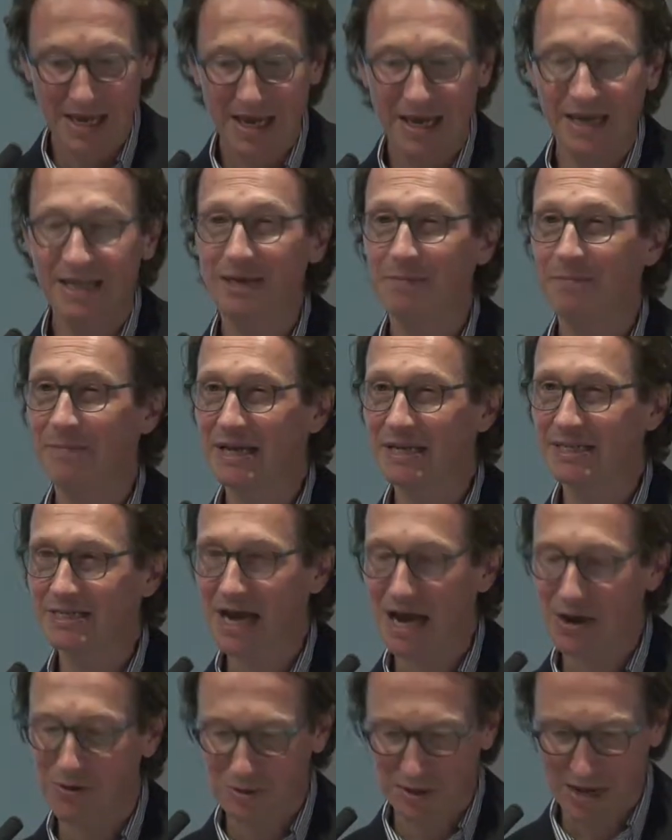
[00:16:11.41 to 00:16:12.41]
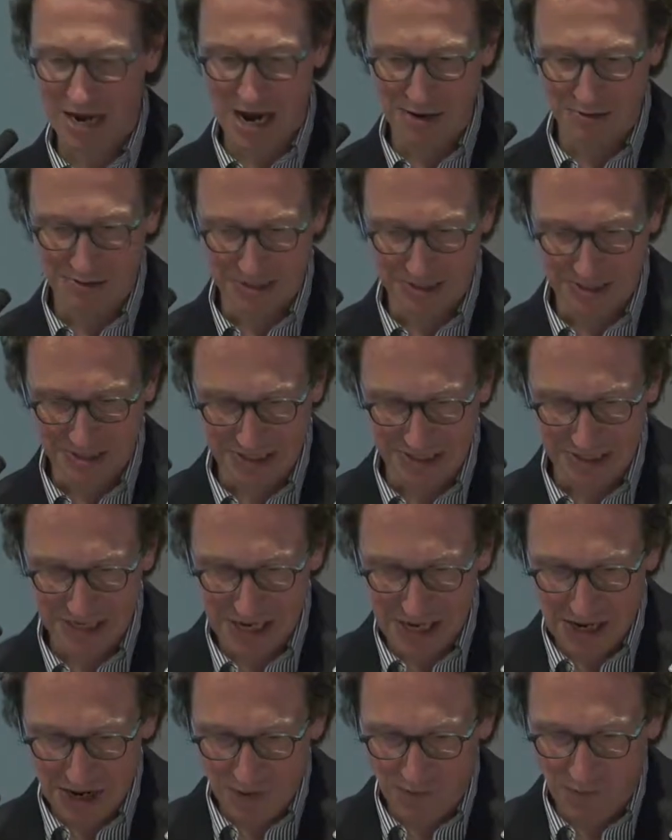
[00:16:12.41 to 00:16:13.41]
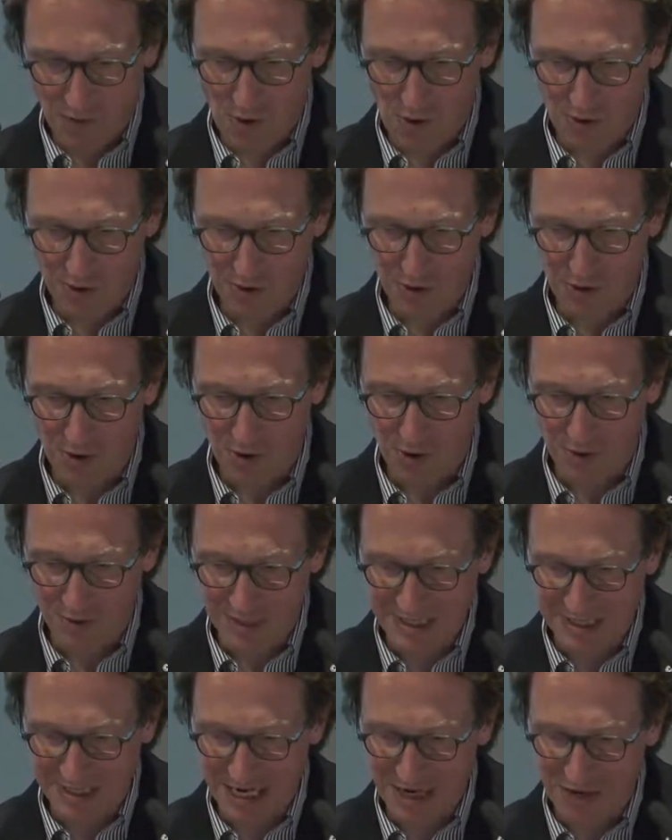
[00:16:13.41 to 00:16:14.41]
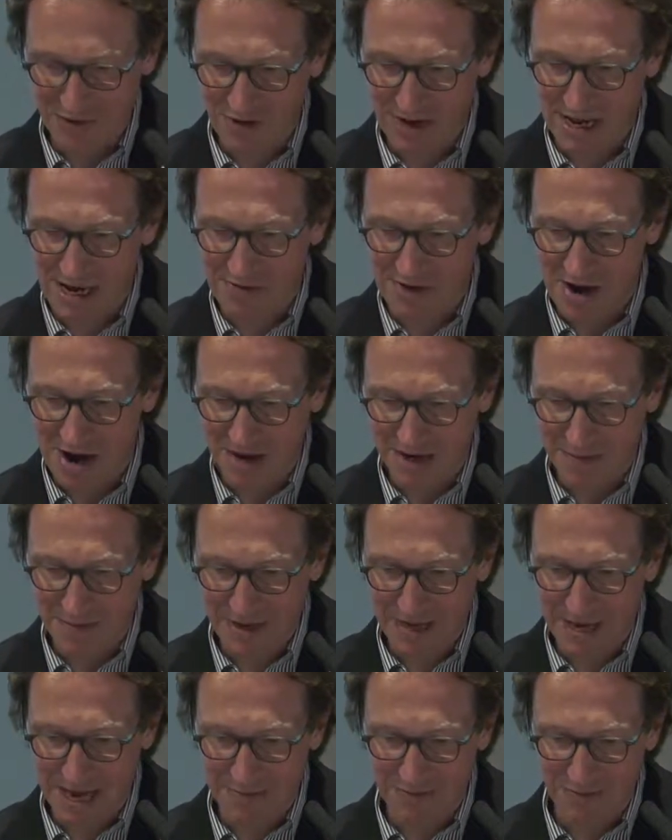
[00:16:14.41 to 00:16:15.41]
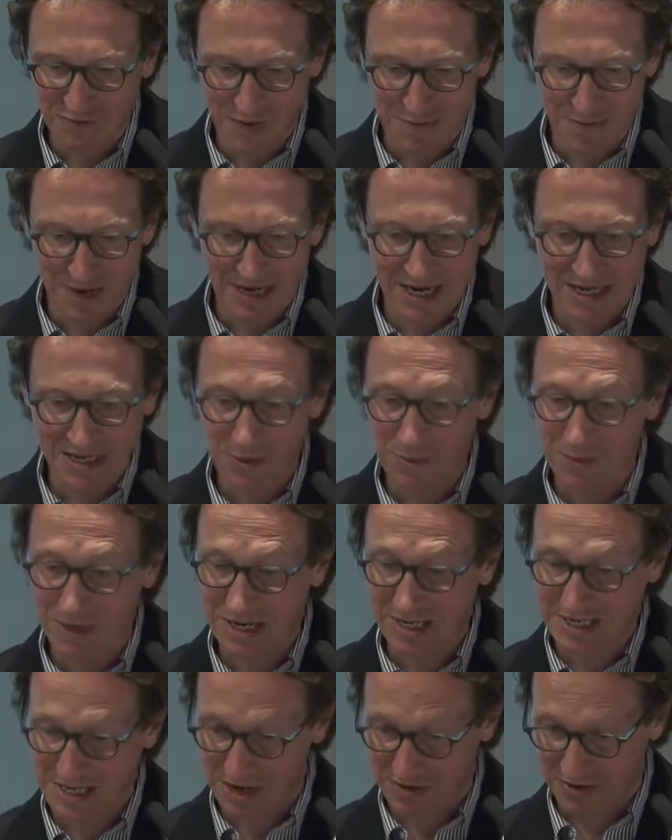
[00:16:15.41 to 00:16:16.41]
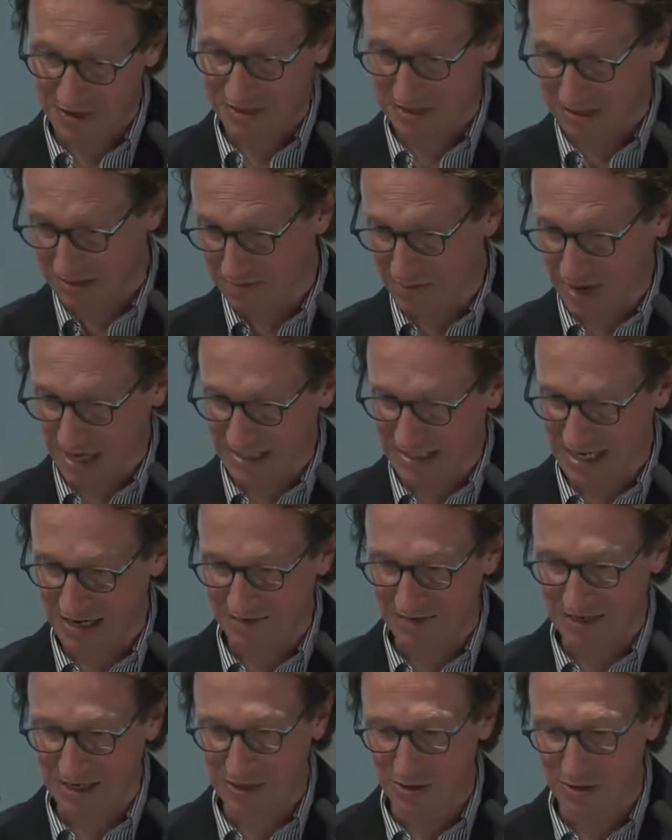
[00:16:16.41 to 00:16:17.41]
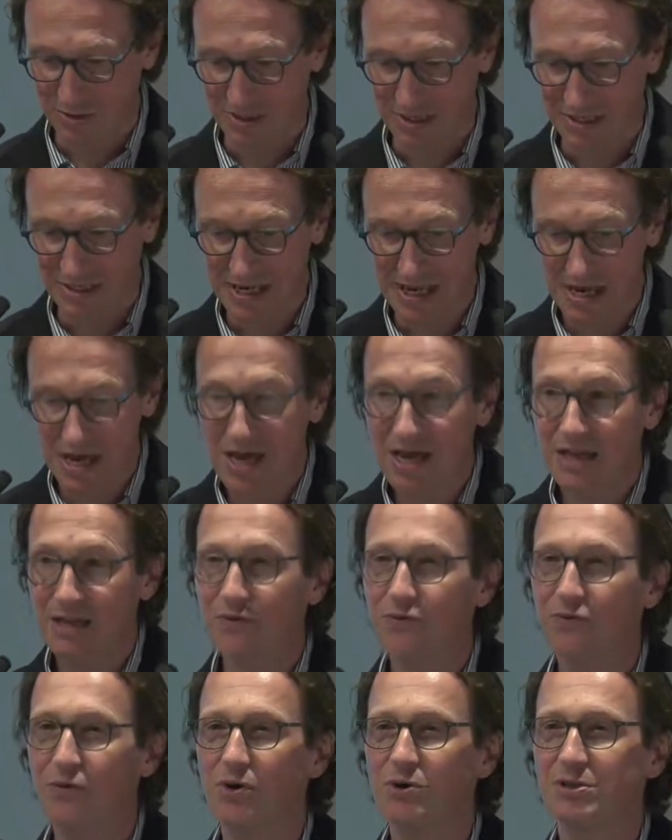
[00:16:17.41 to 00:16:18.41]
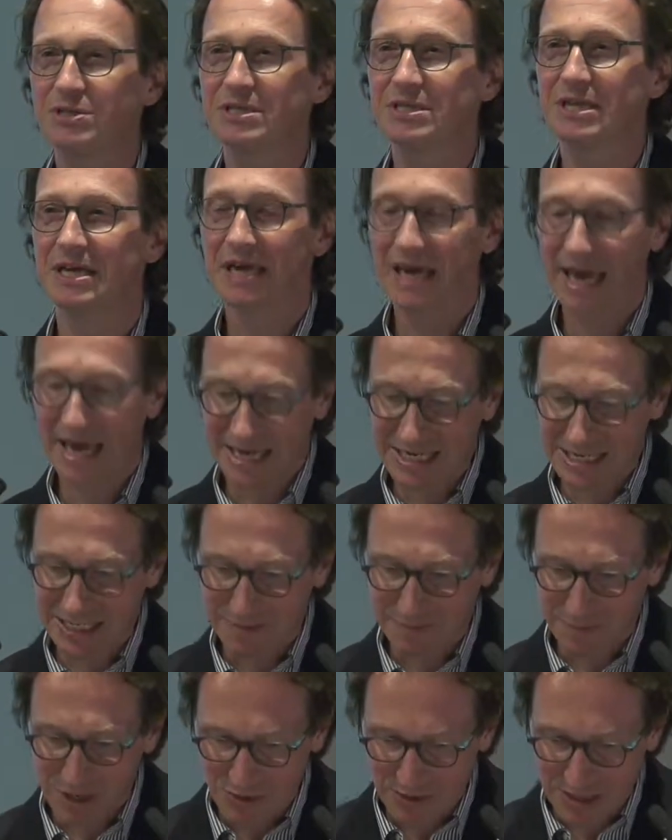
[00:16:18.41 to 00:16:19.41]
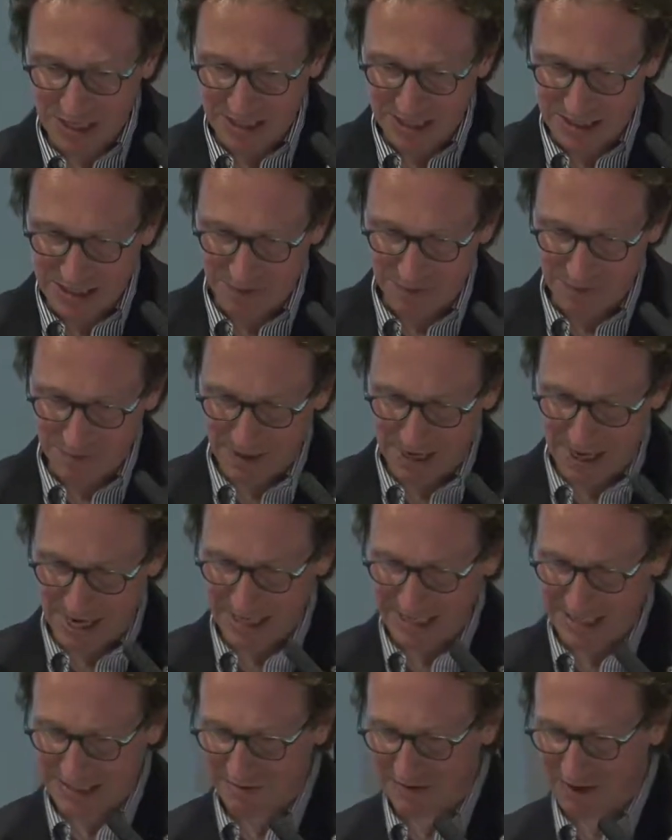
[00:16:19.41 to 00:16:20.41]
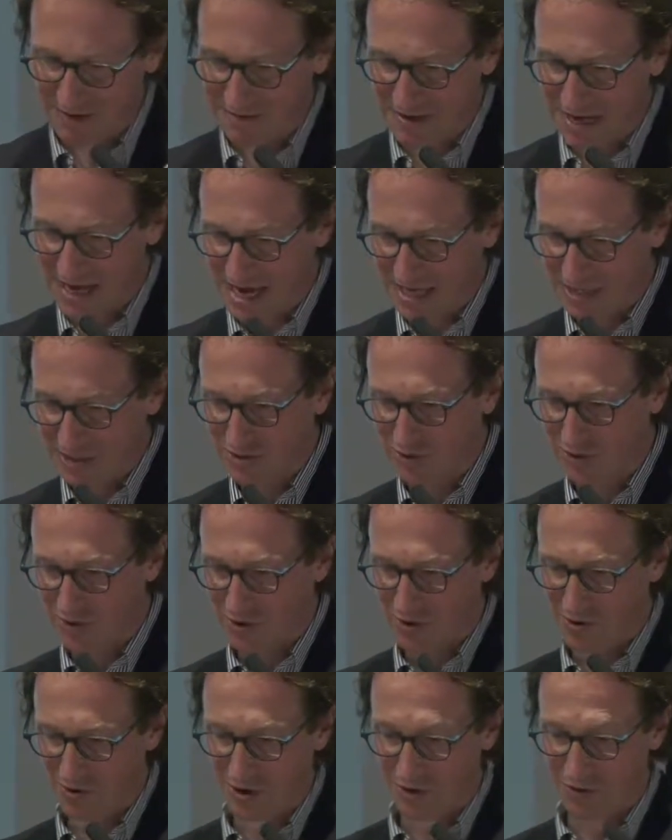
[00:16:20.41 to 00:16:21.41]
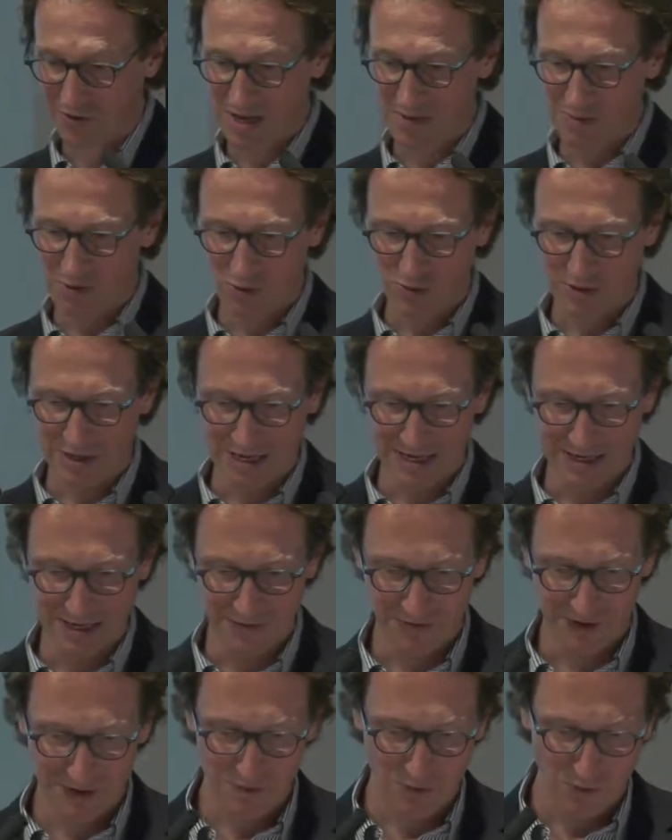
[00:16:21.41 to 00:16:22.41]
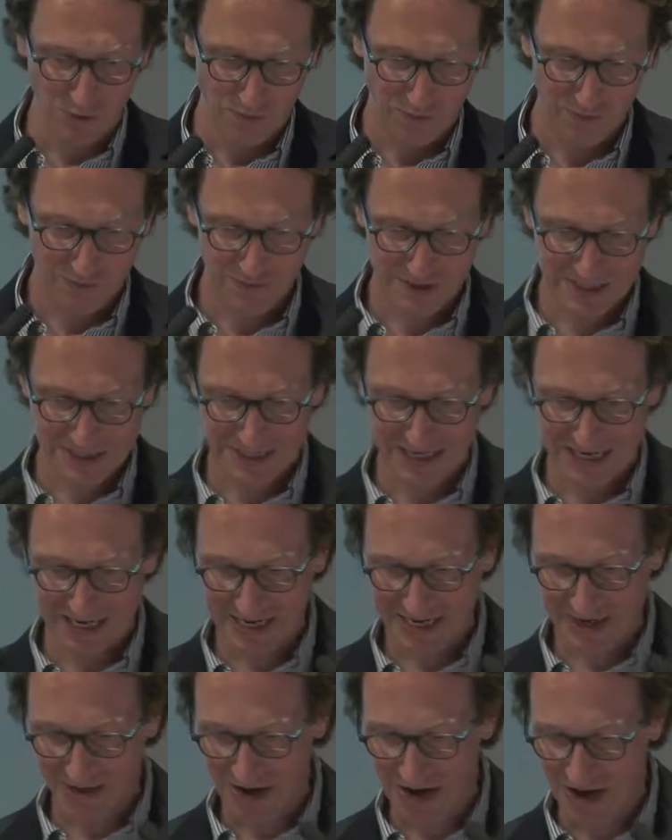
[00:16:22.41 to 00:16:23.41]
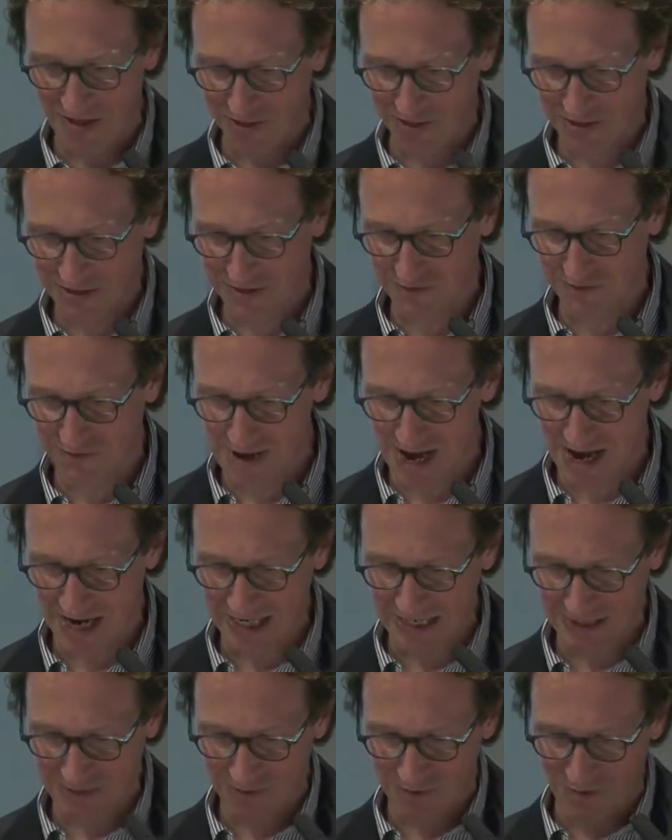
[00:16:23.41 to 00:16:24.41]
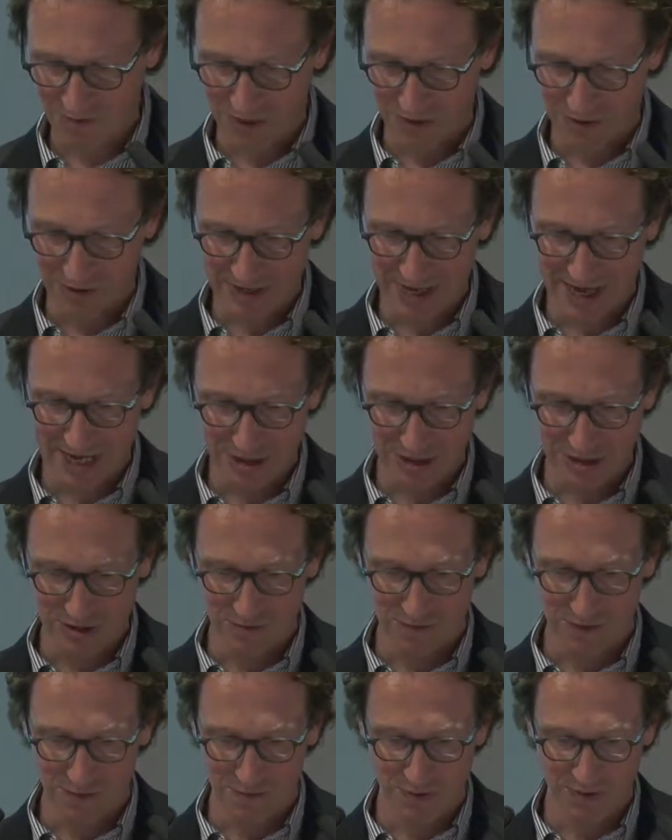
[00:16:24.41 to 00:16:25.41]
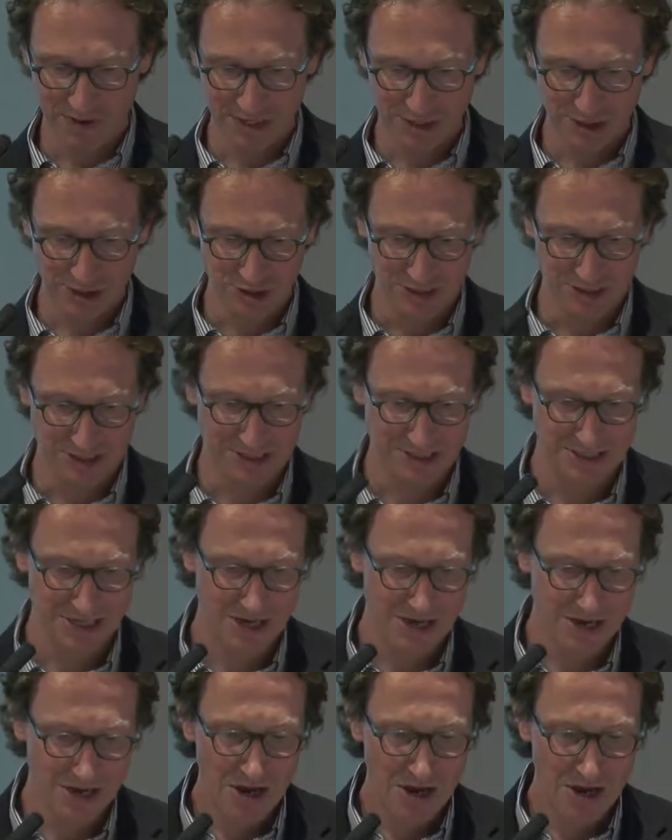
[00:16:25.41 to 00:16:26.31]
In the mid-2000s, war-torn central Iraq became, for many humanitarians, myself included, the first experience of a place where we had to work remotely, removed physically hundreds of miles from the location of operations.